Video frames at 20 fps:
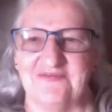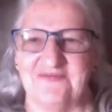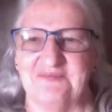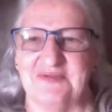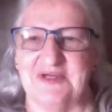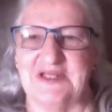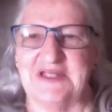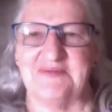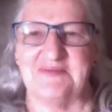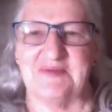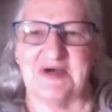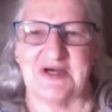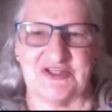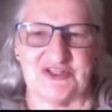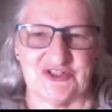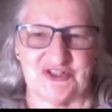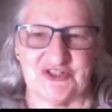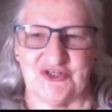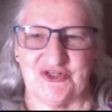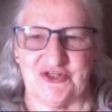been in my
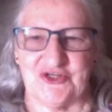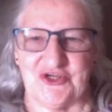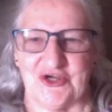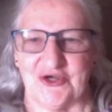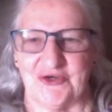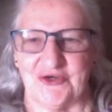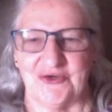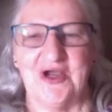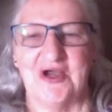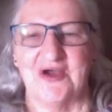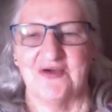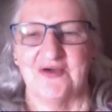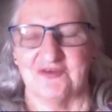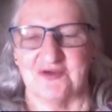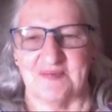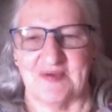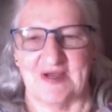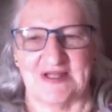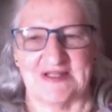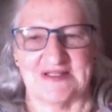studio for
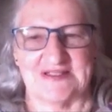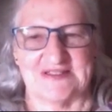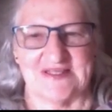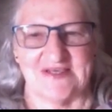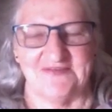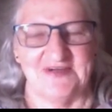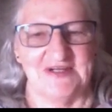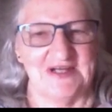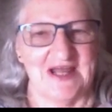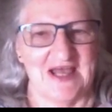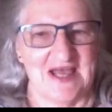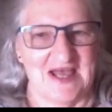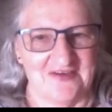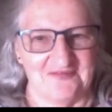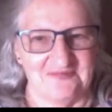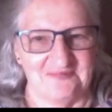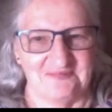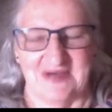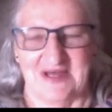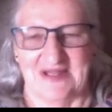about
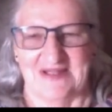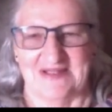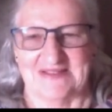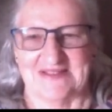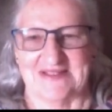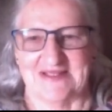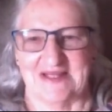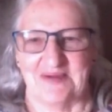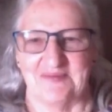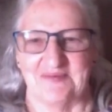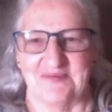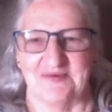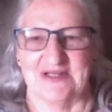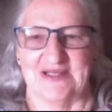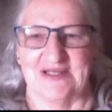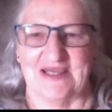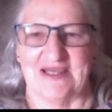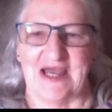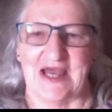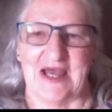7.5 months and I'm
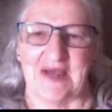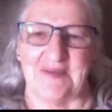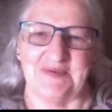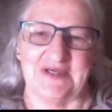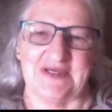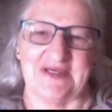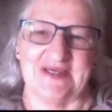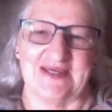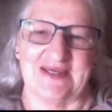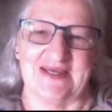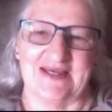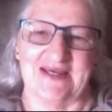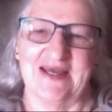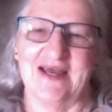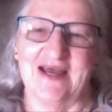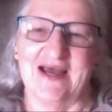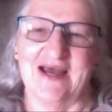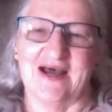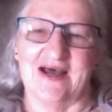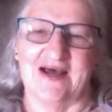really happy here.
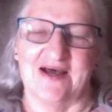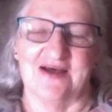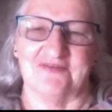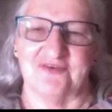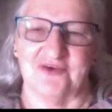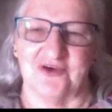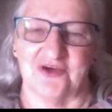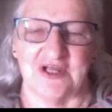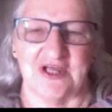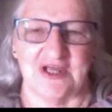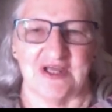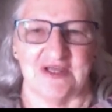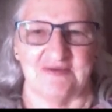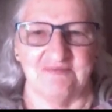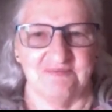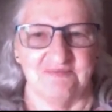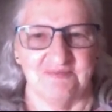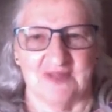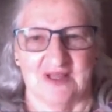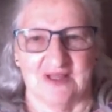I've got a
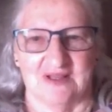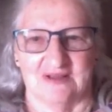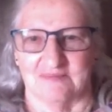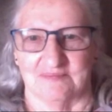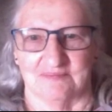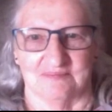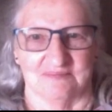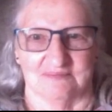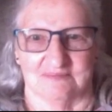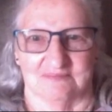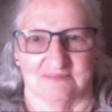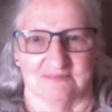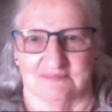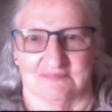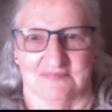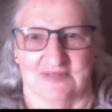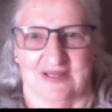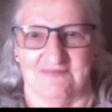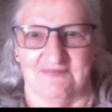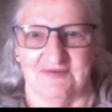
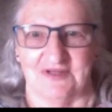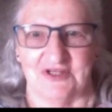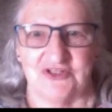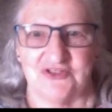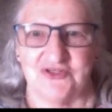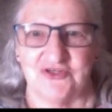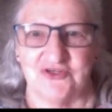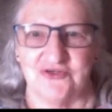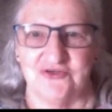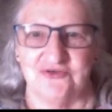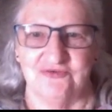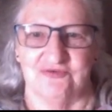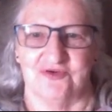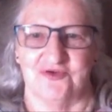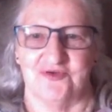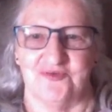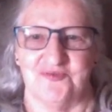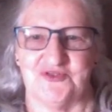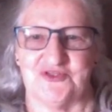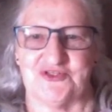lovely
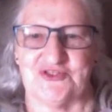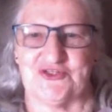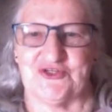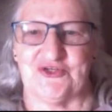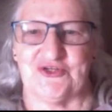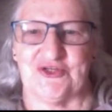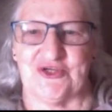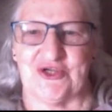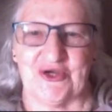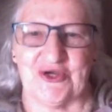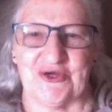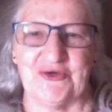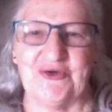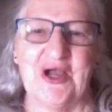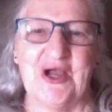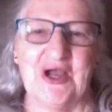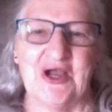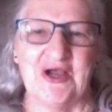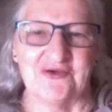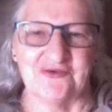2-room studio,
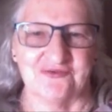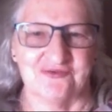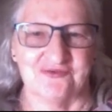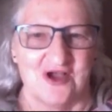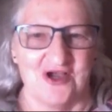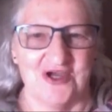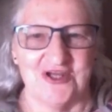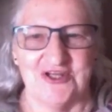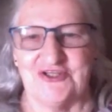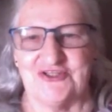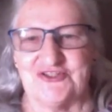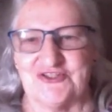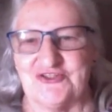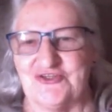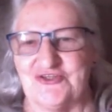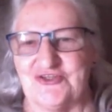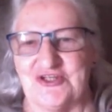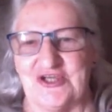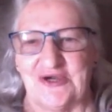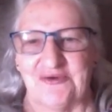writing
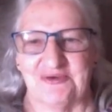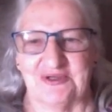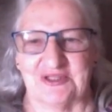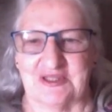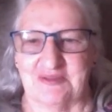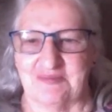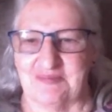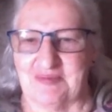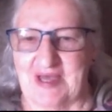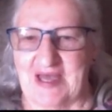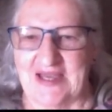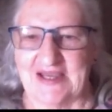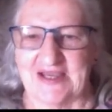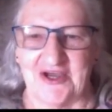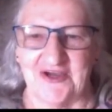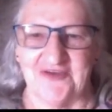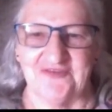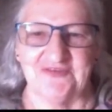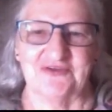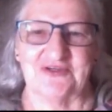studio at the back
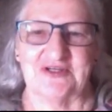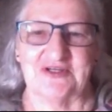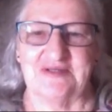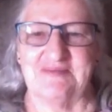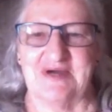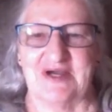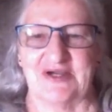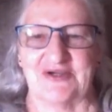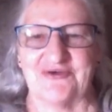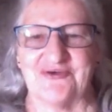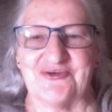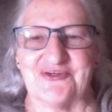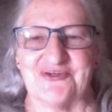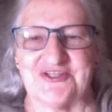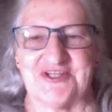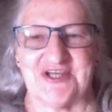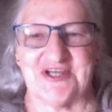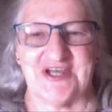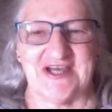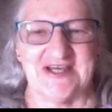overlooking my
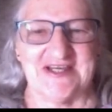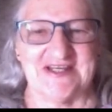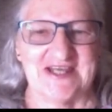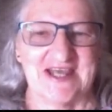courtyard,